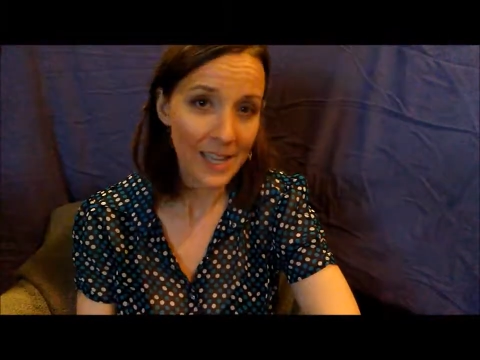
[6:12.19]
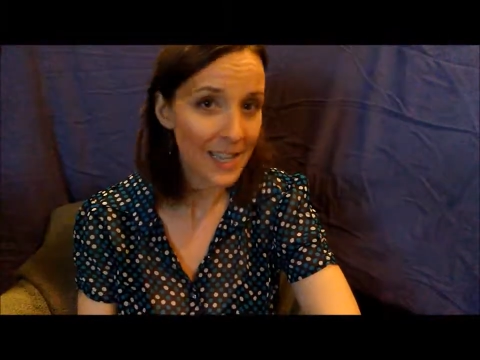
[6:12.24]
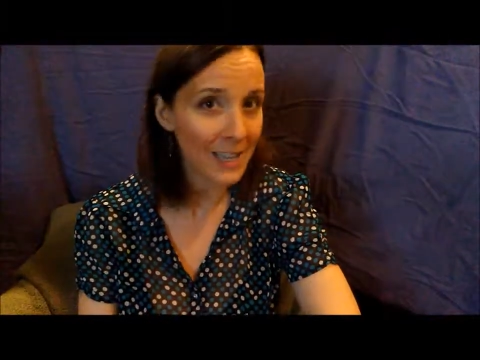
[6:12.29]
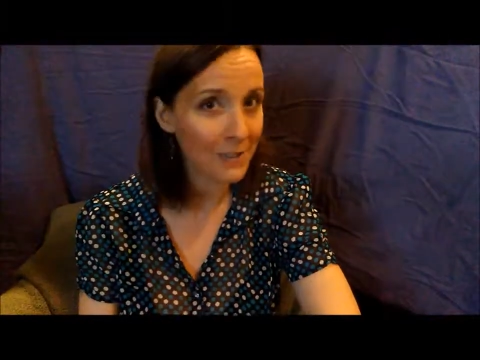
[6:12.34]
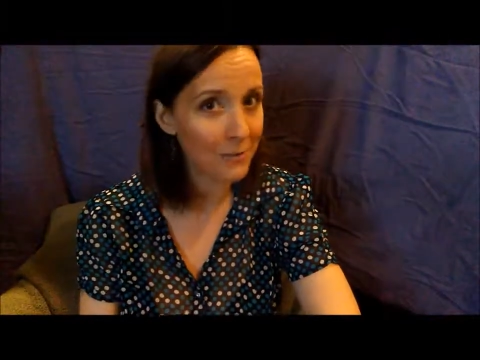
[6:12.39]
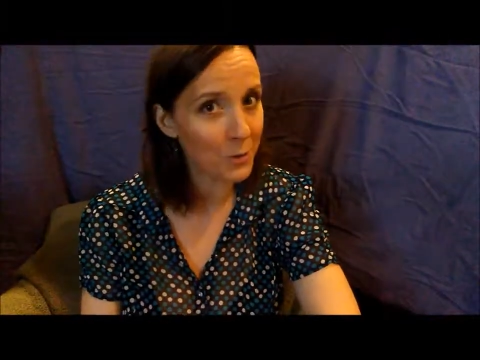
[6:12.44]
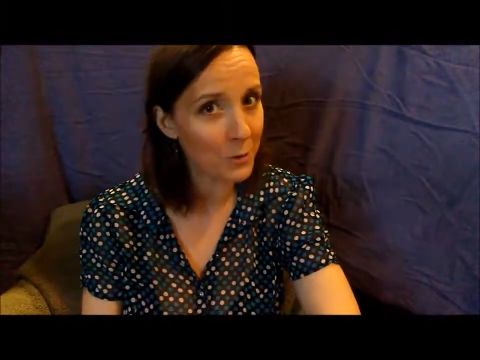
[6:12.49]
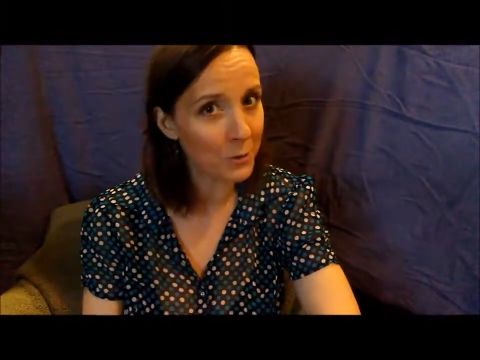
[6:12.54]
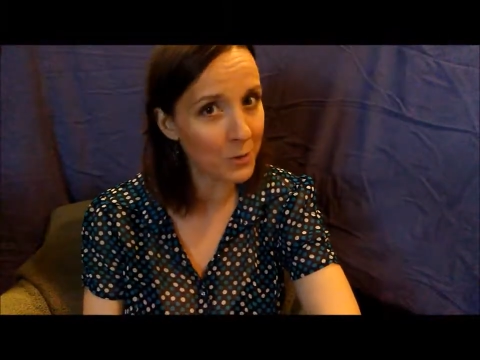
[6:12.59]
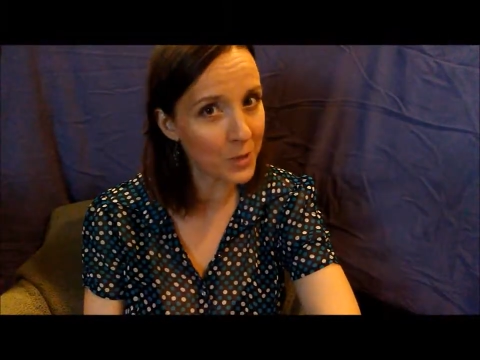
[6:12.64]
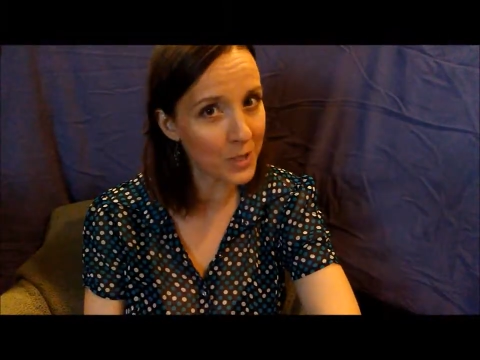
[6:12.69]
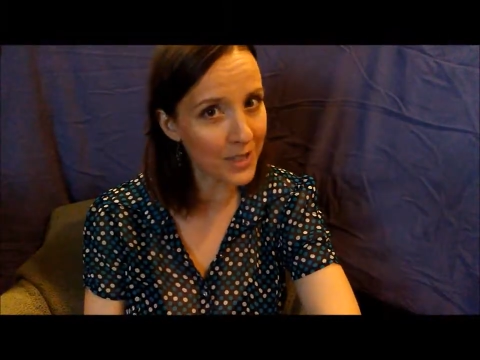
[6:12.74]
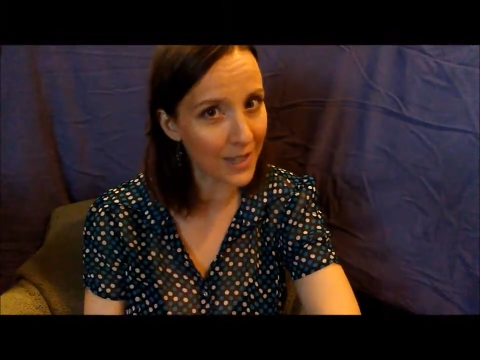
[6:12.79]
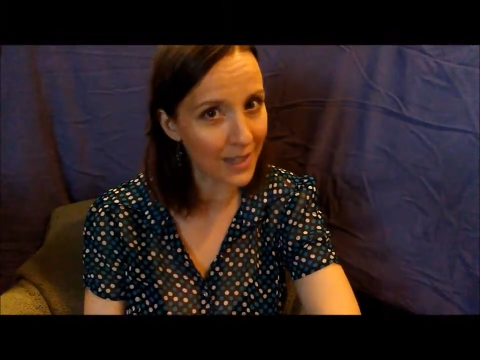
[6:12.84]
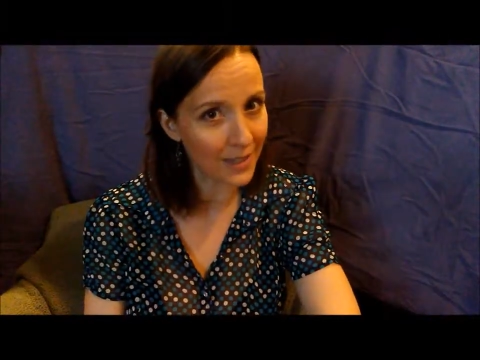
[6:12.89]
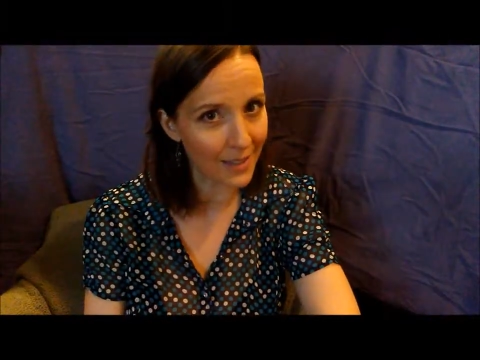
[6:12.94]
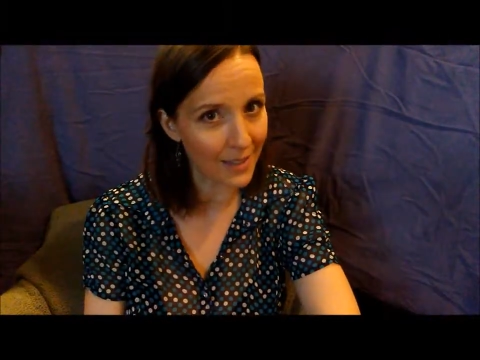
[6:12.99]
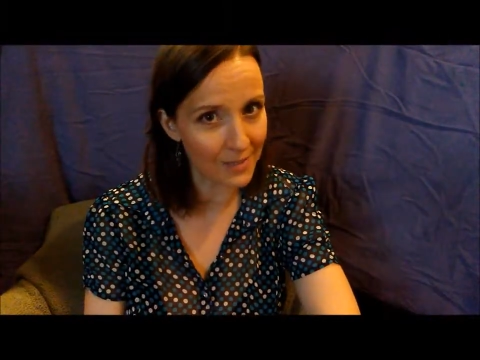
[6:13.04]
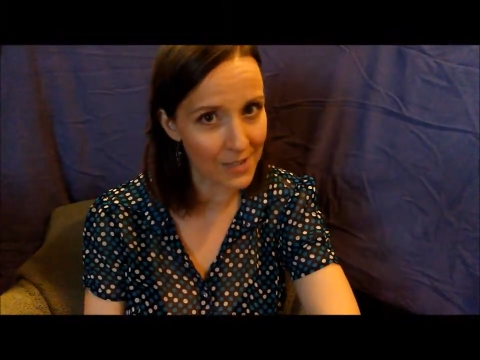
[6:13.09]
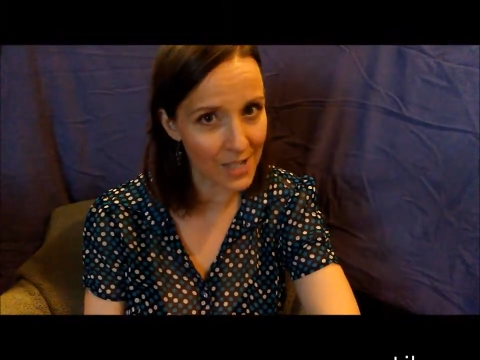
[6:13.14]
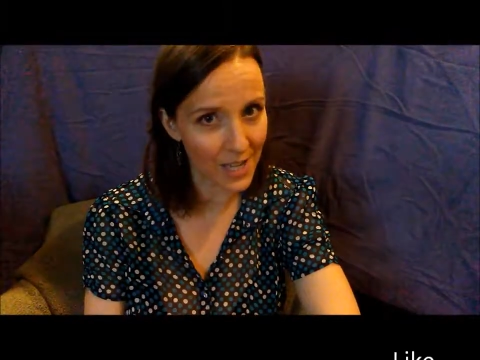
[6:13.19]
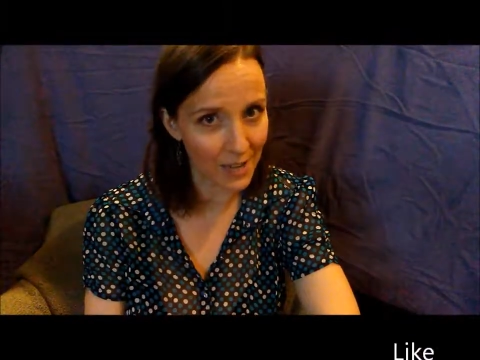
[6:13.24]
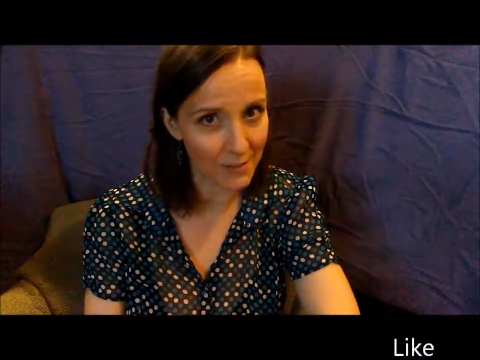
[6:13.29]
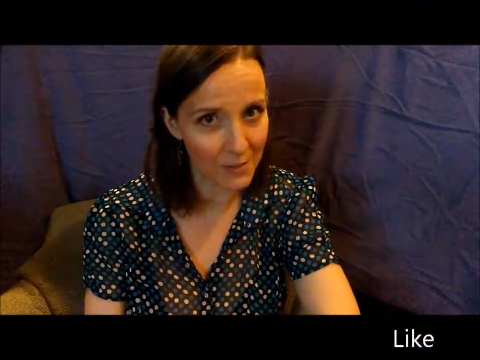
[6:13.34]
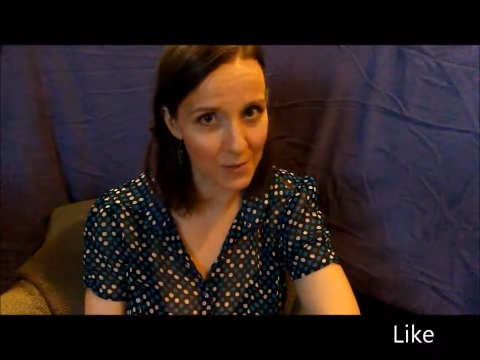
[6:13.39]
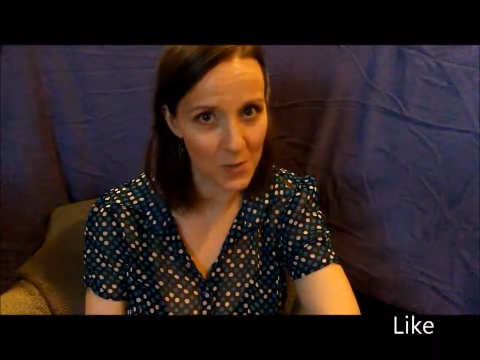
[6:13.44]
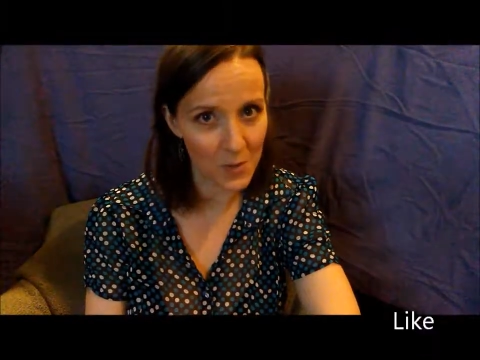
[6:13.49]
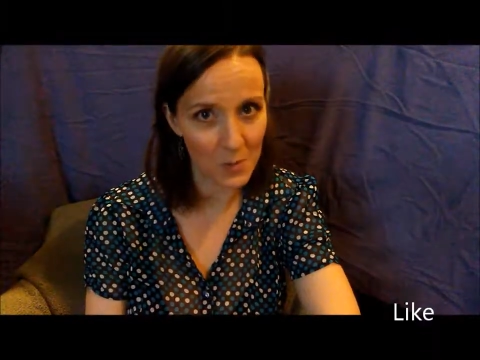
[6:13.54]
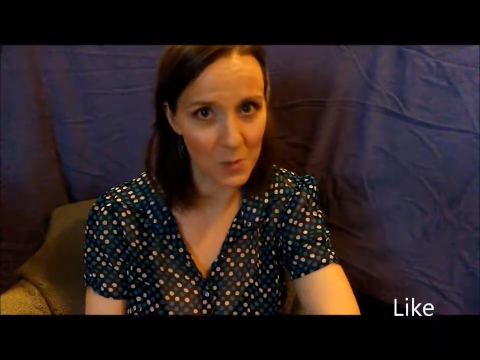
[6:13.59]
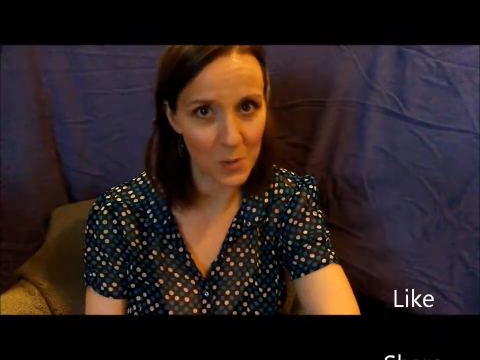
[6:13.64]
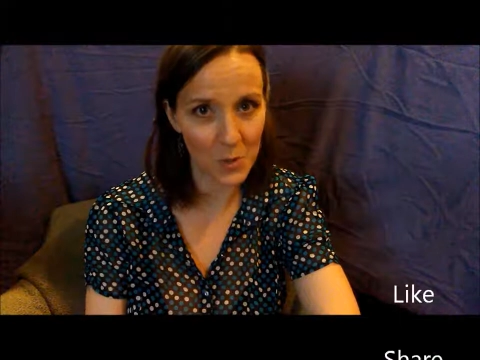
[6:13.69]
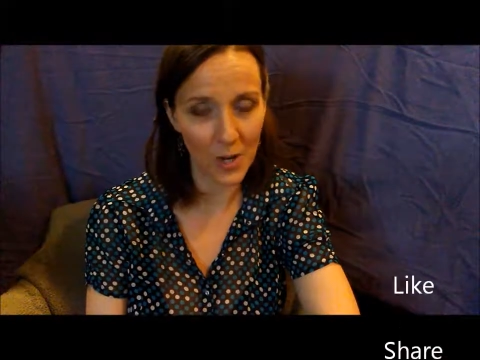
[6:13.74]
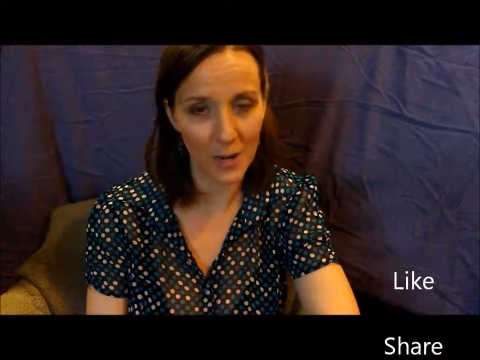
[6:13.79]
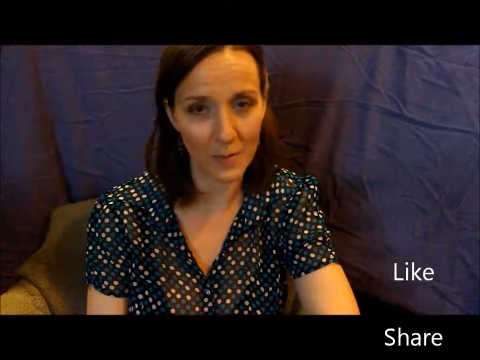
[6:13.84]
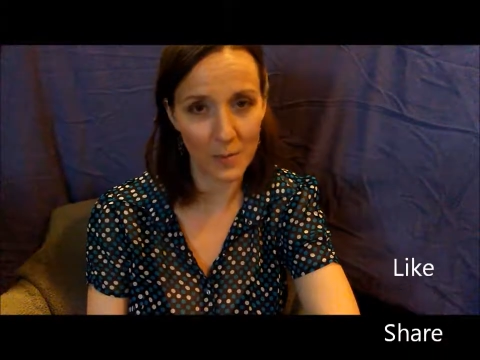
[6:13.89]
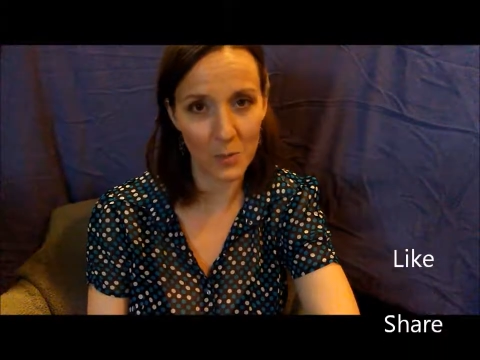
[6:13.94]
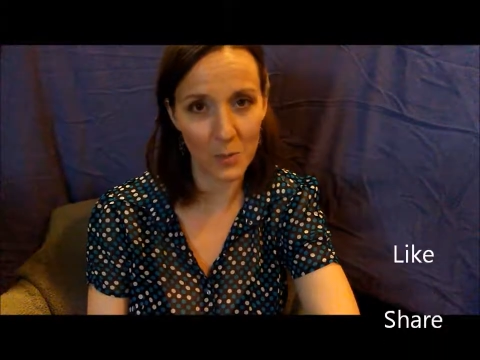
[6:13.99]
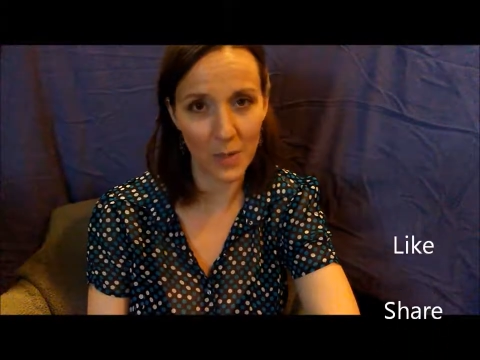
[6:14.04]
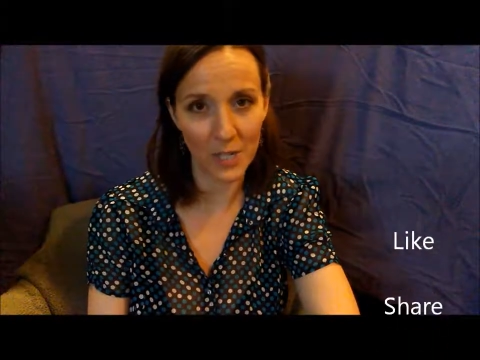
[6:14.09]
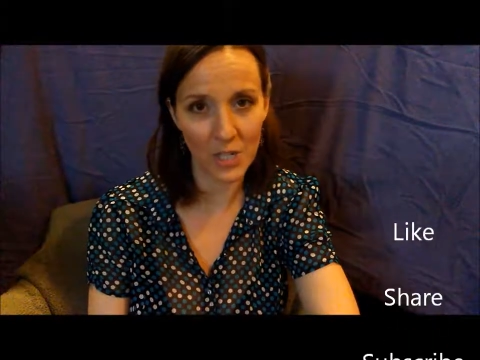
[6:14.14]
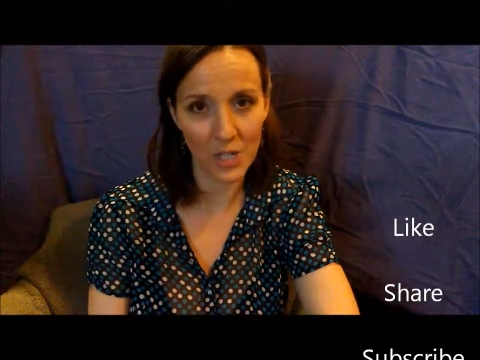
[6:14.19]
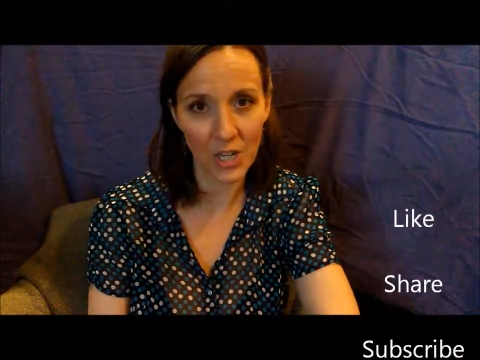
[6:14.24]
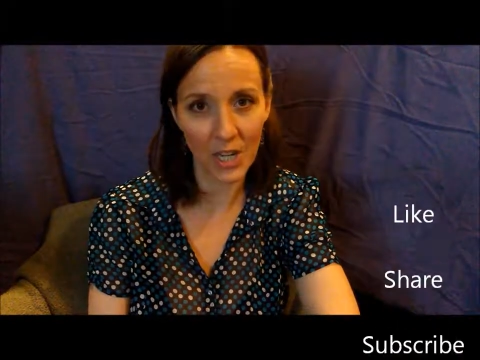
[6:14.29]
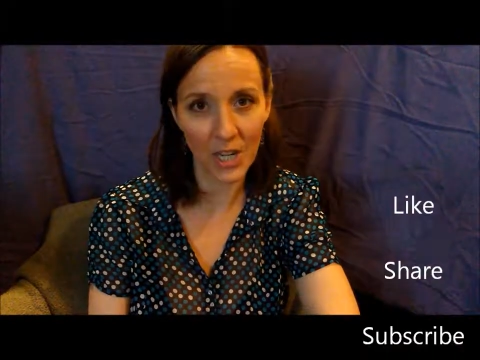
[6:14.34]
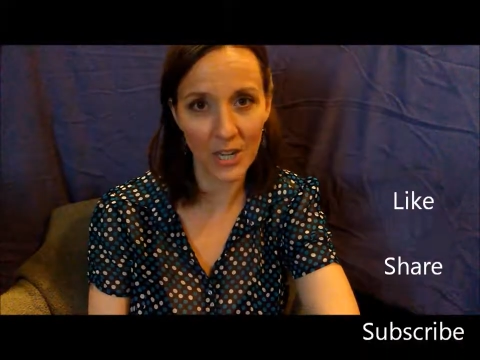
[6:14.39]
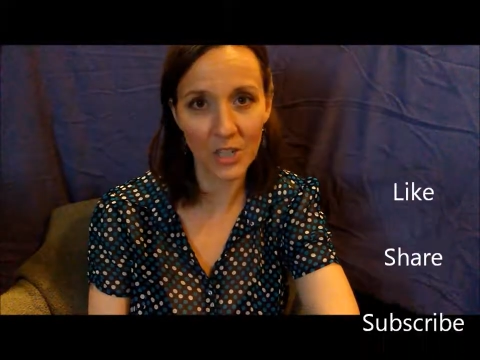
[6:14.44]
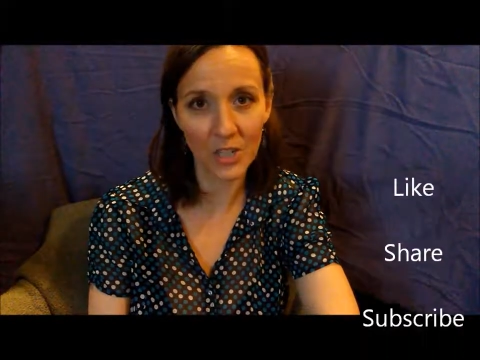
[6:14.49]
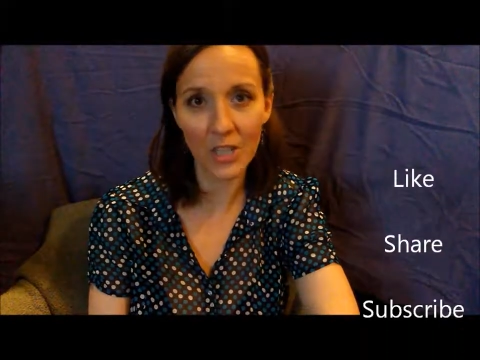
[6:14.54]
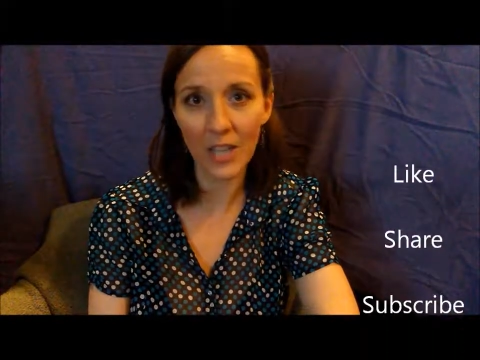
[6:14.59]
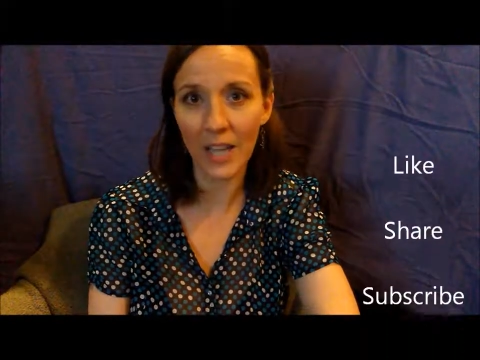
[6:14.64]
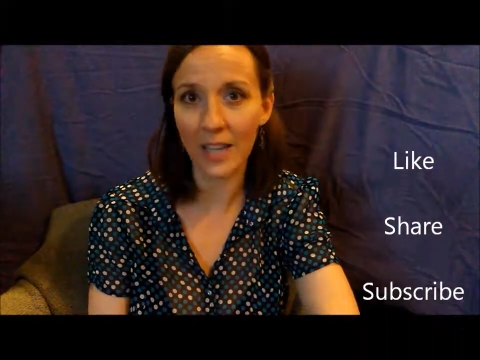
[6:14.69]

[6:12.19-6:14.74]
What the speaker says: If you would, I'd love to have you subscribe to my channel